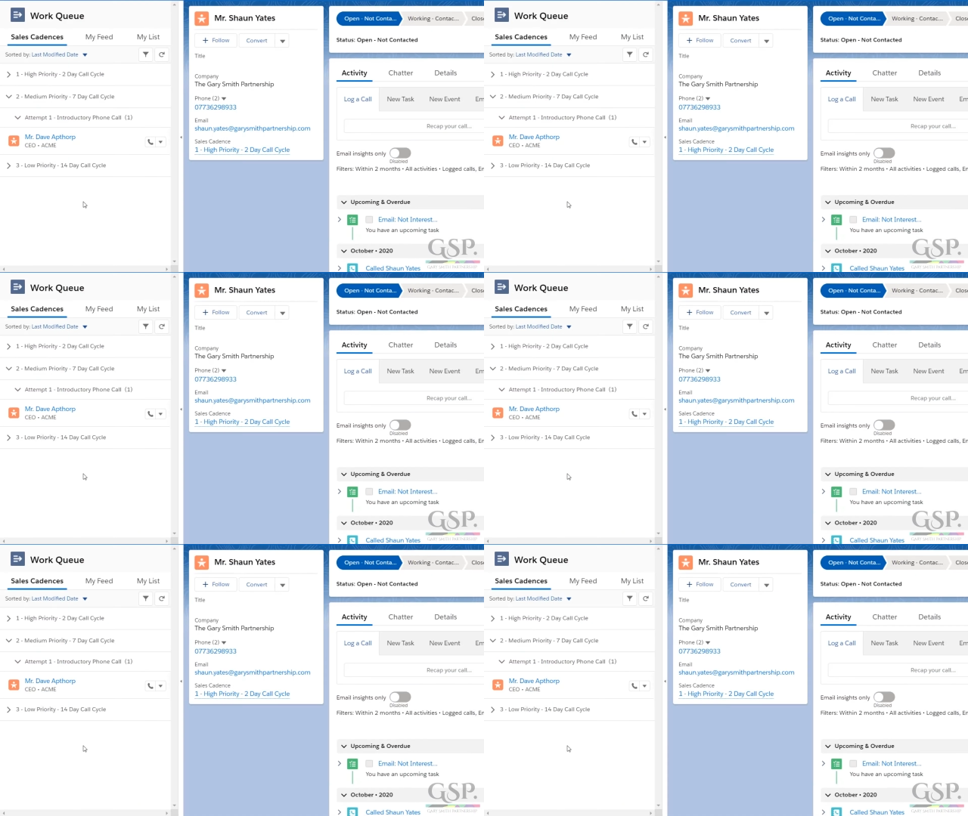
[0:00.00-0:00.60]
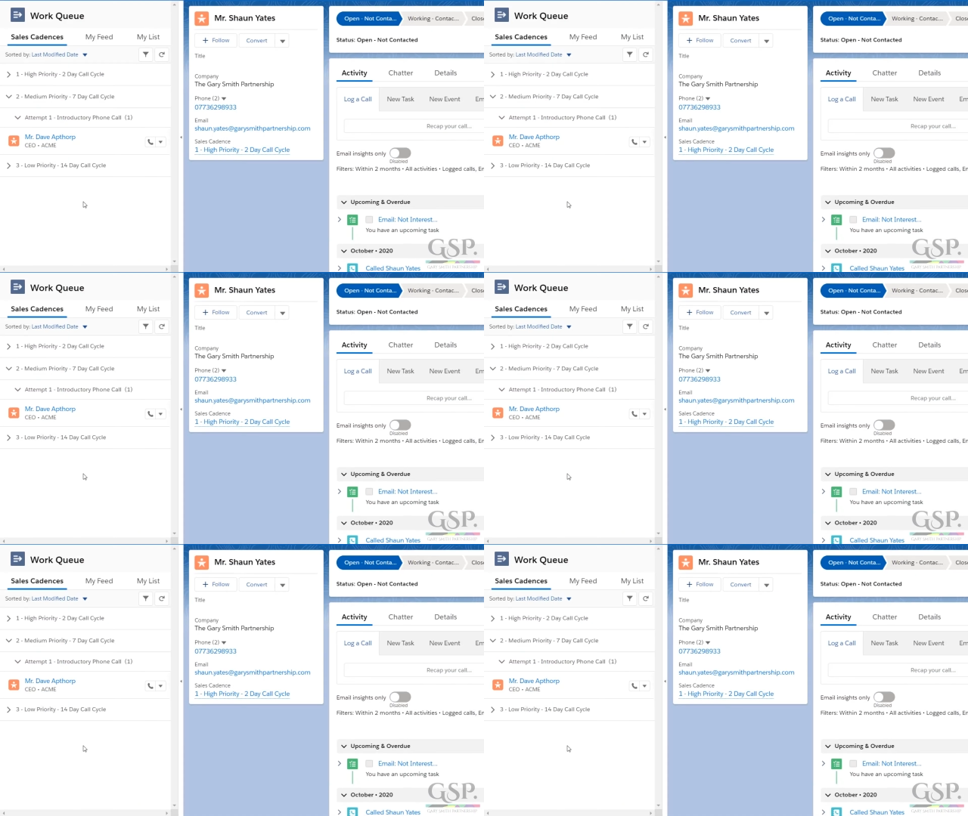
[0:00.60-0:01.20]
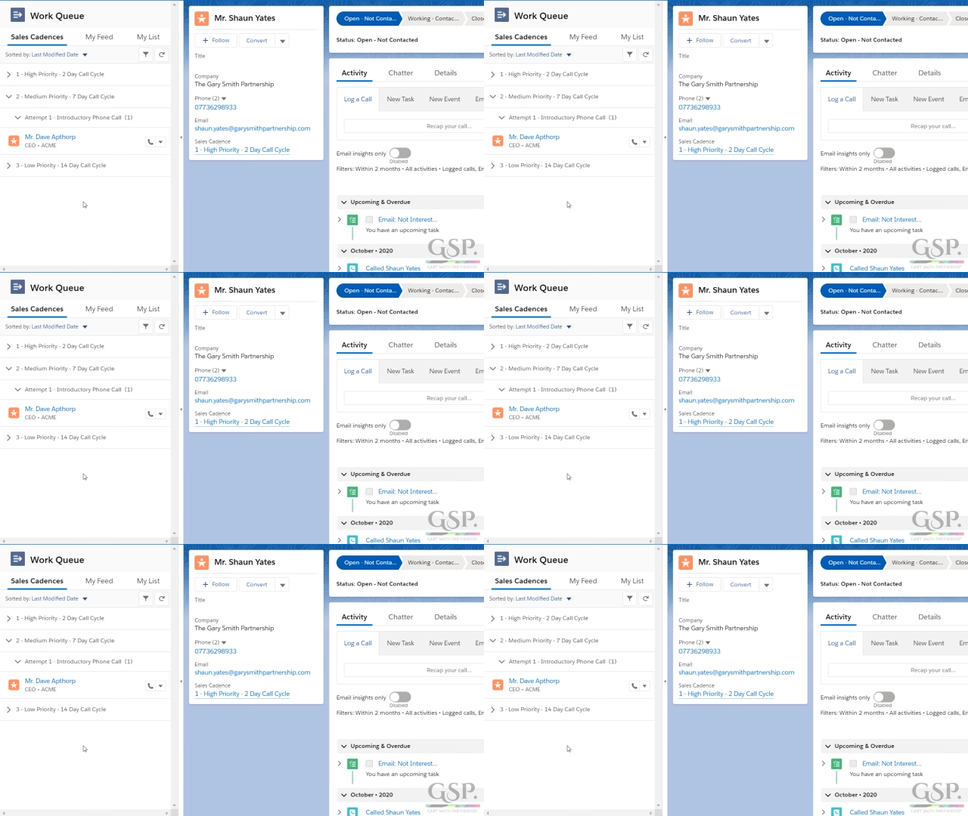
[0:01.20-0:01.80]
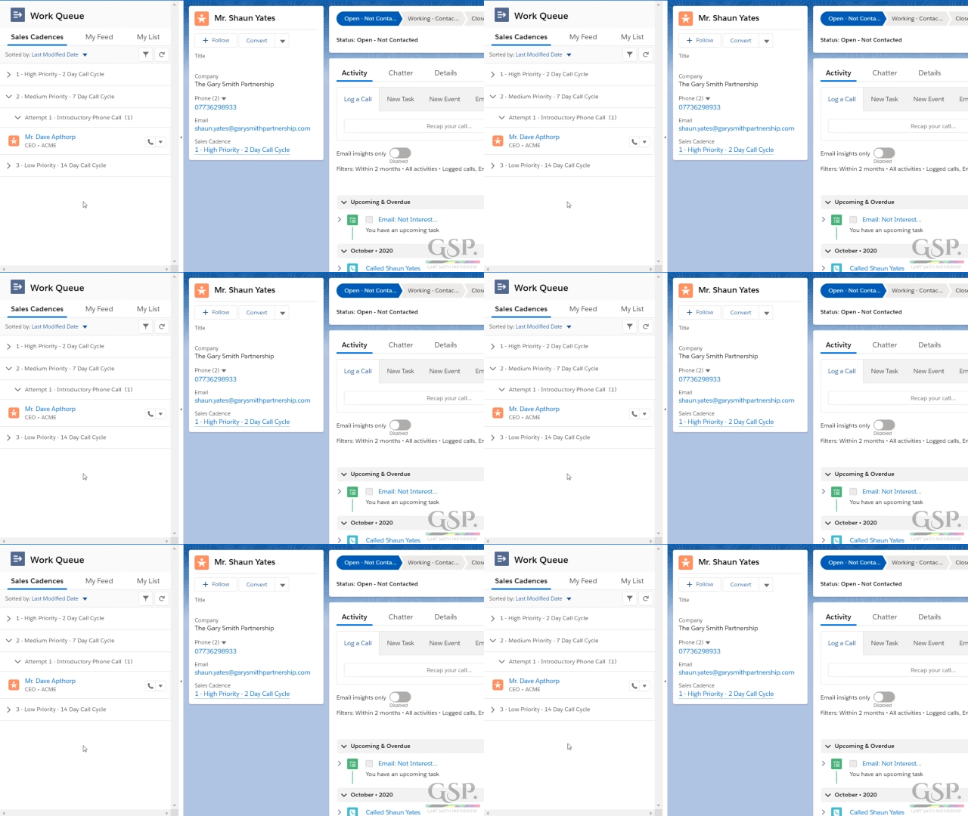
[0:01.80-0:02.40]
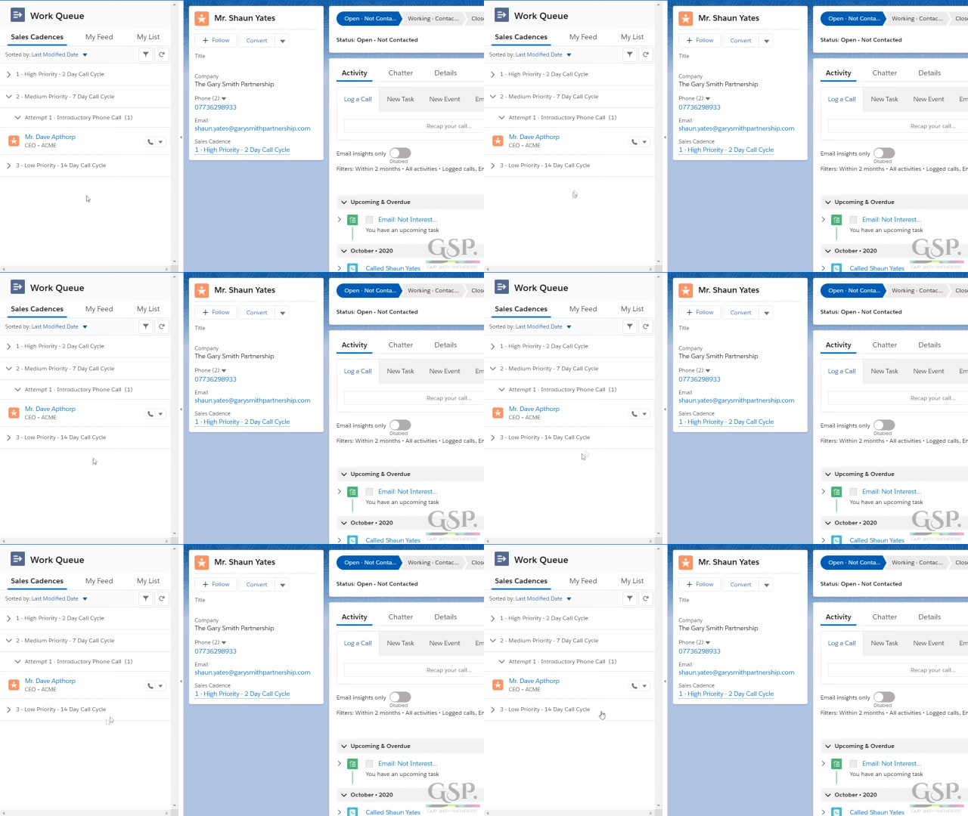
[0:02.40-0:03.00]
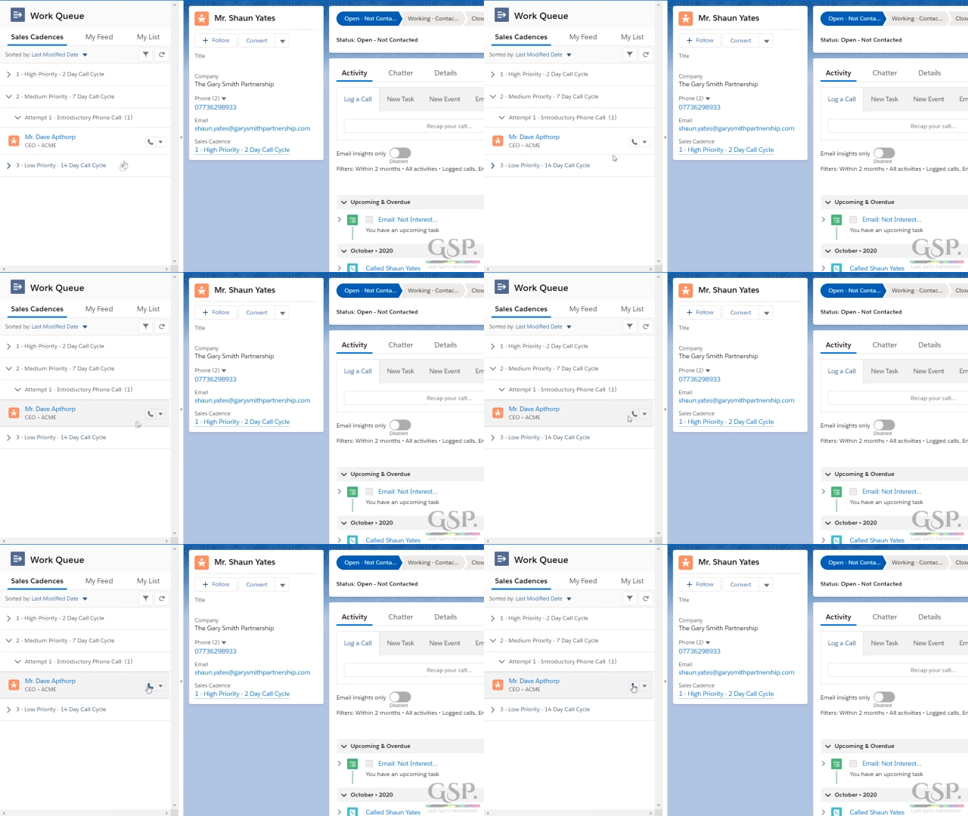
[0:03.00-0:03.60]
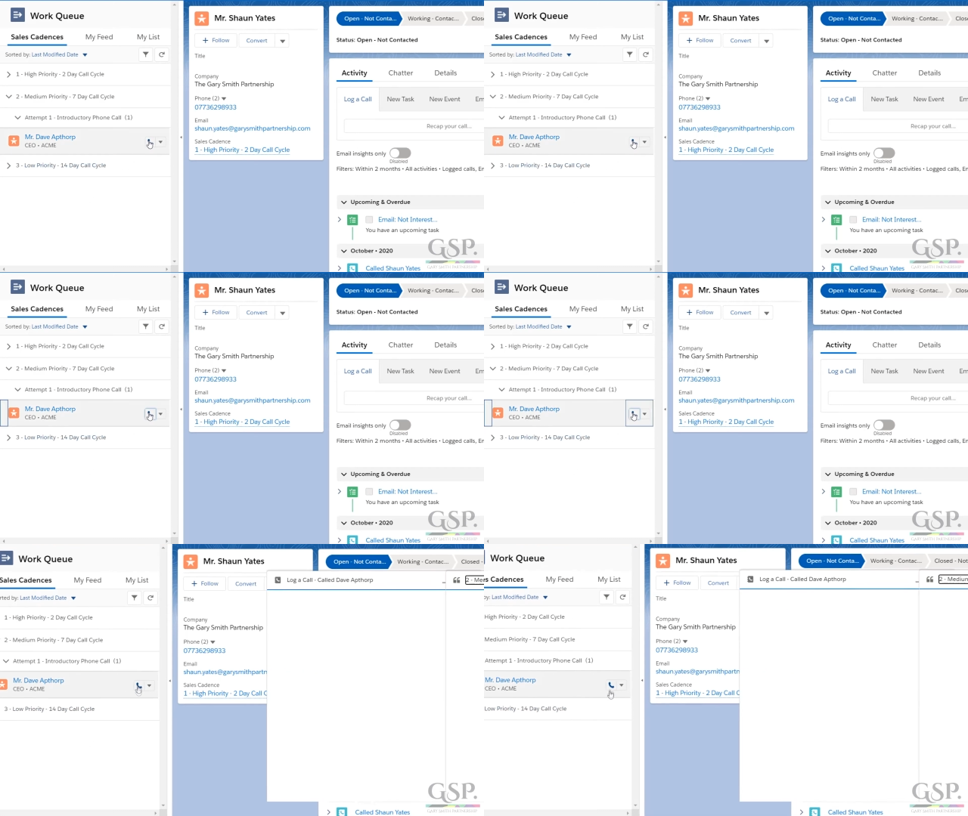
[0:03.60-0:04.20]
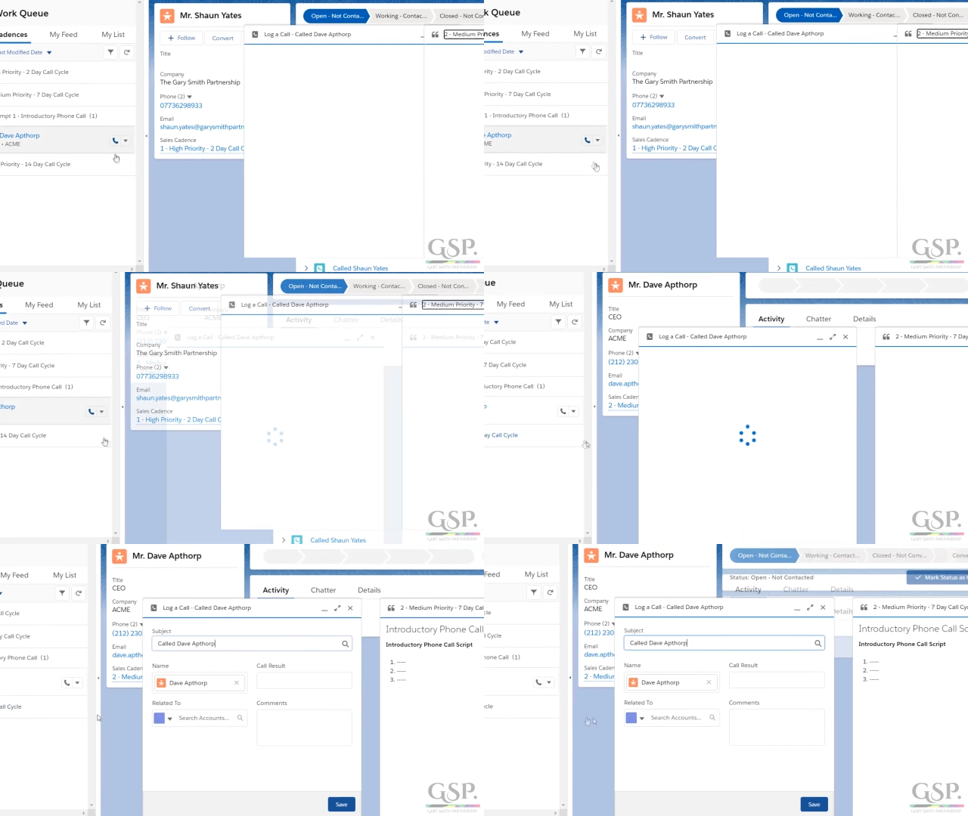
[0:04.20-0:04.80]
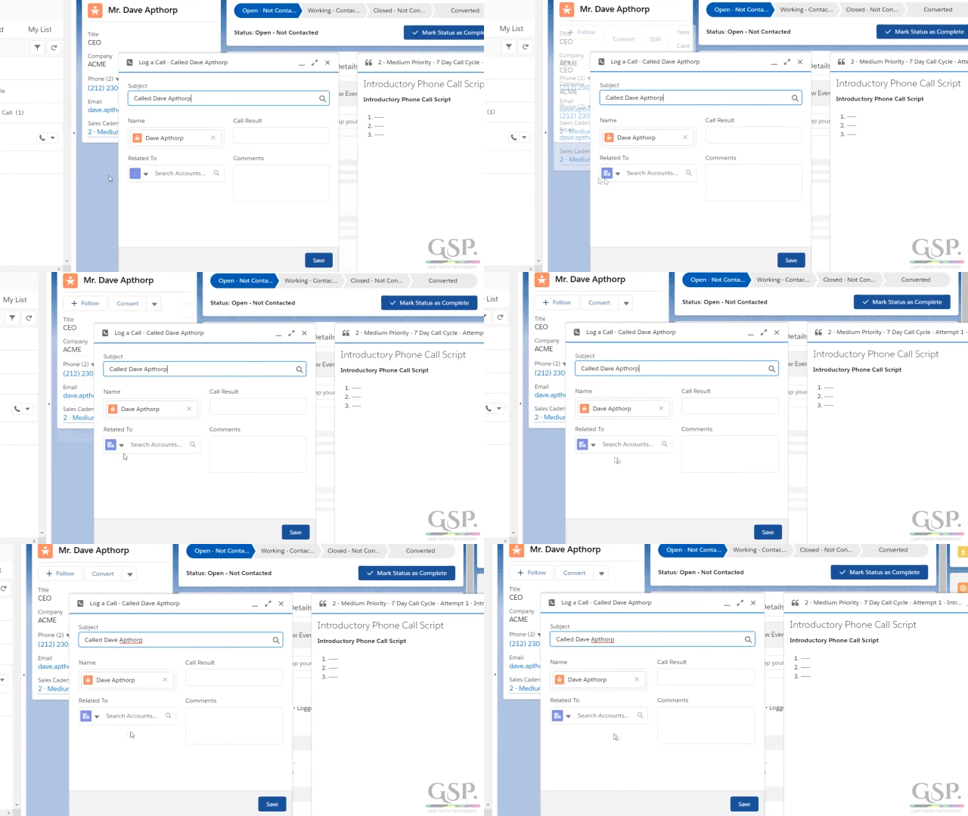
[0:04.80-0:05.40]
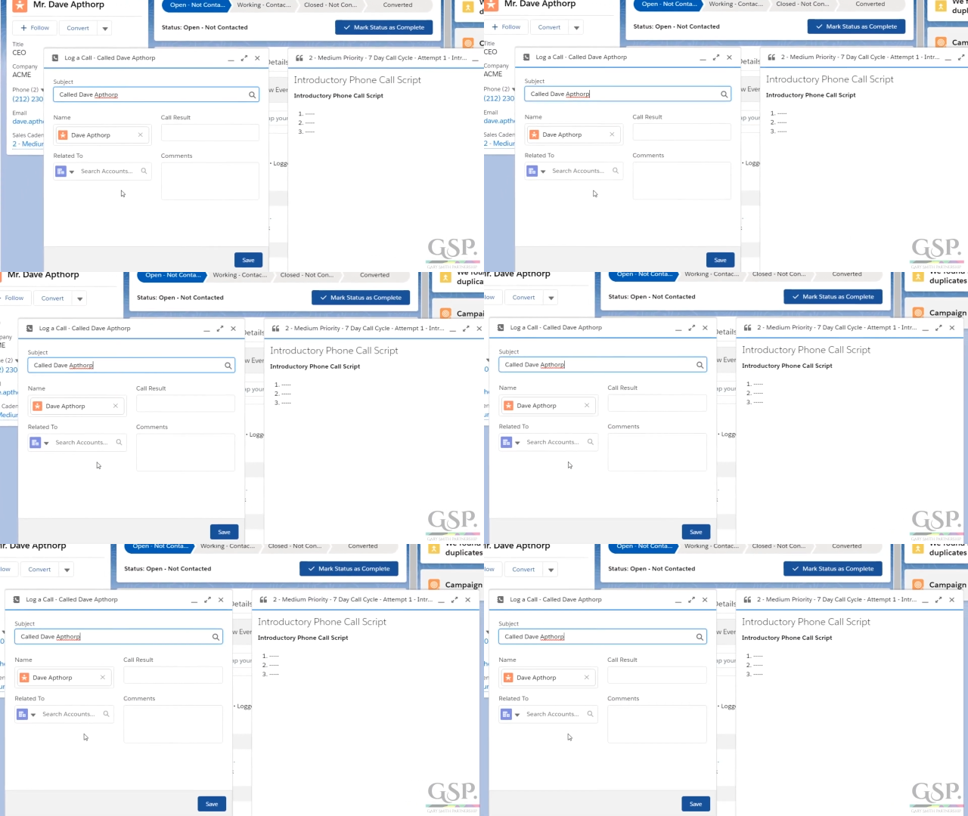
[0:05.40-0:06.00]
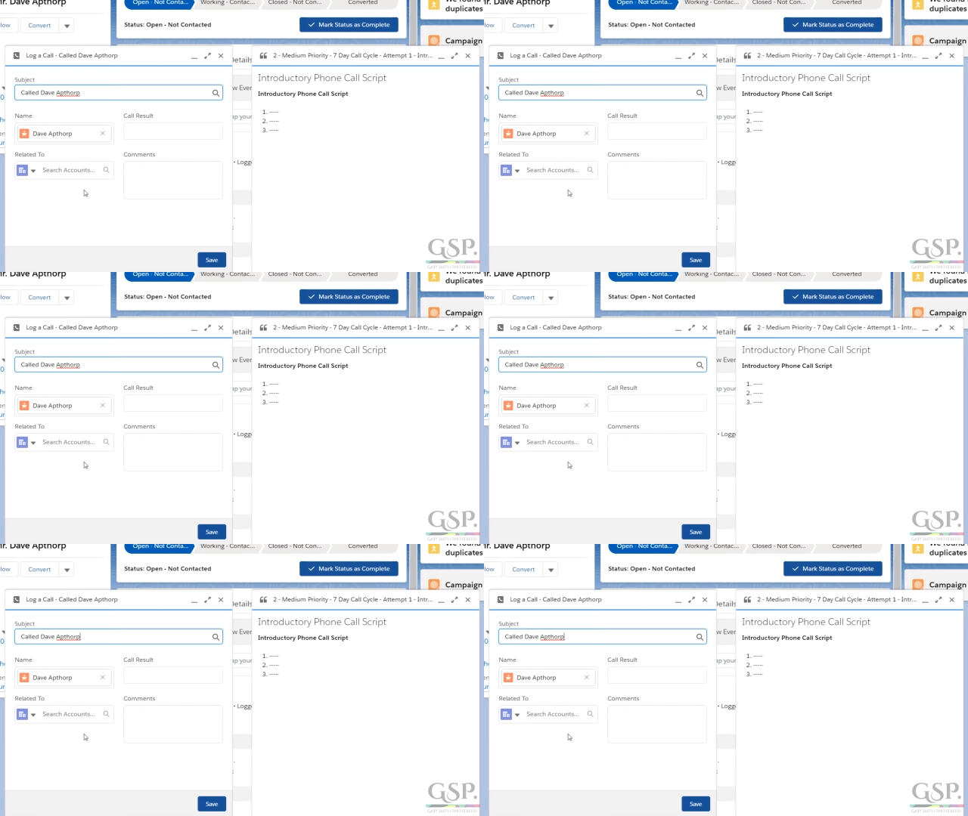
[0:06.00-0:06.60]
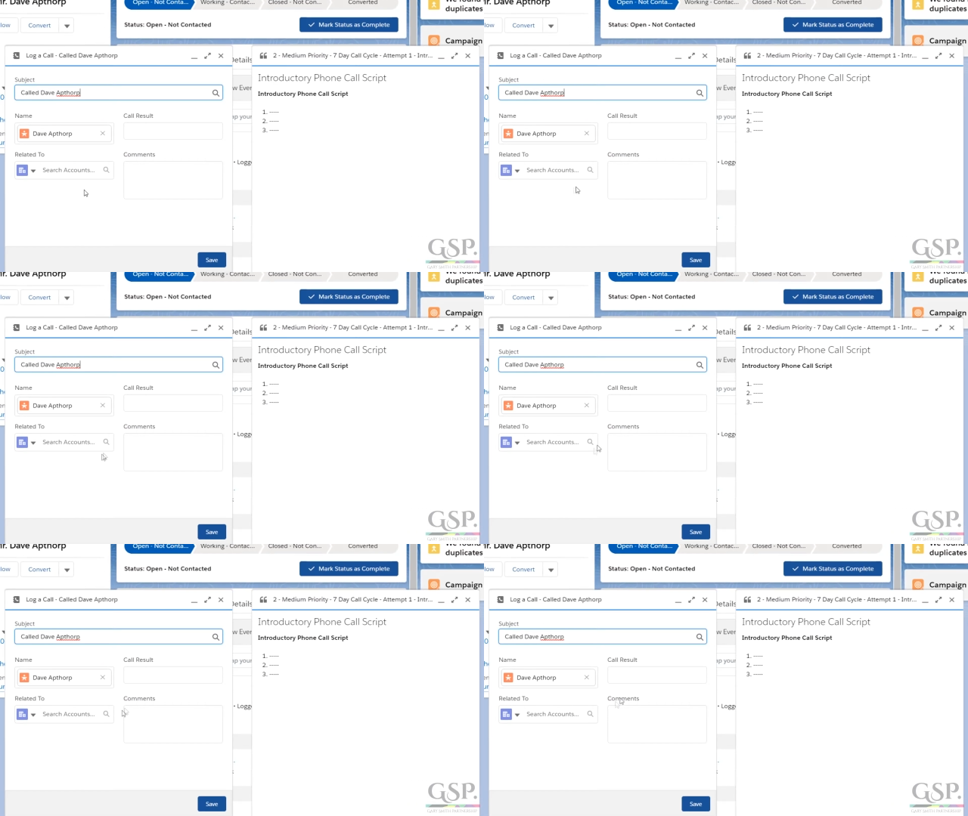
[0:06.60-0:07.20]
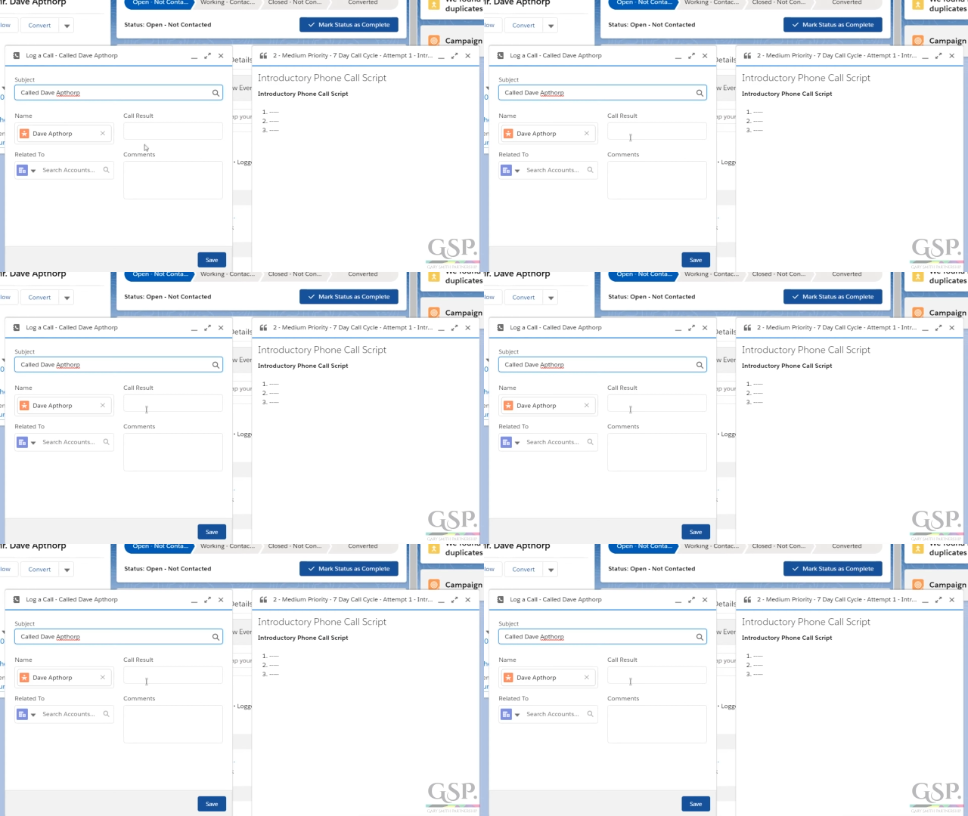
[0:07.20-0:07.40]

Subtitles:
[unreadable: no face in view]